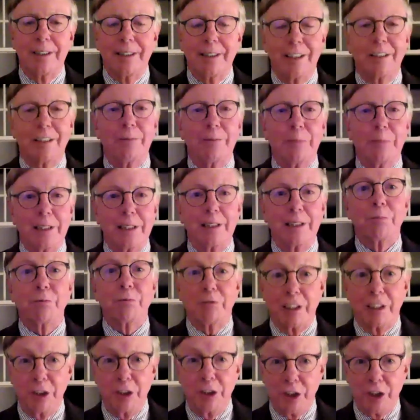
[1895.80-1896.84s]
build
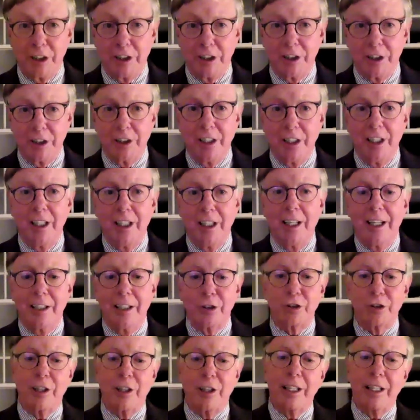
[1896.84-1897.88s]
bridges and
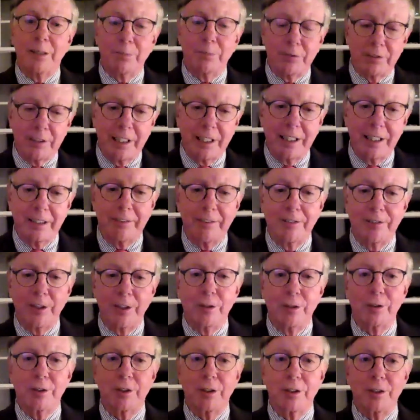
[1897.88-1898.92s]
try to bring
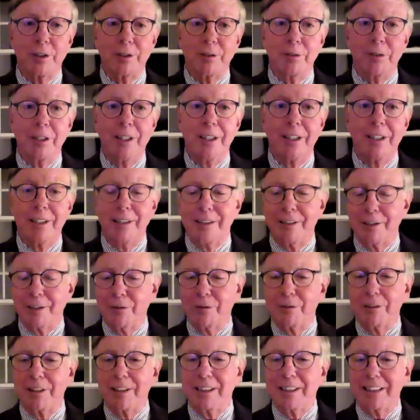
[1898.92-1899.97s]
folks who
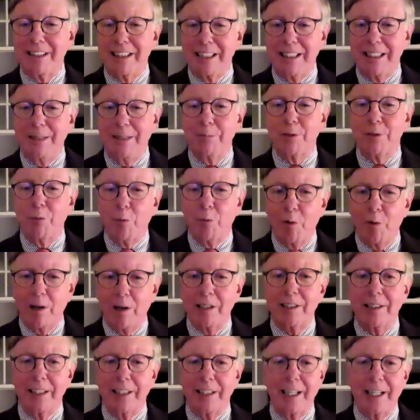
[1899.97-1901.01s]
don't seem to want
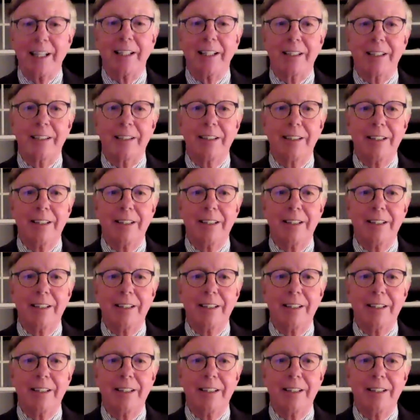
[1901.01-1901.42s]
to get it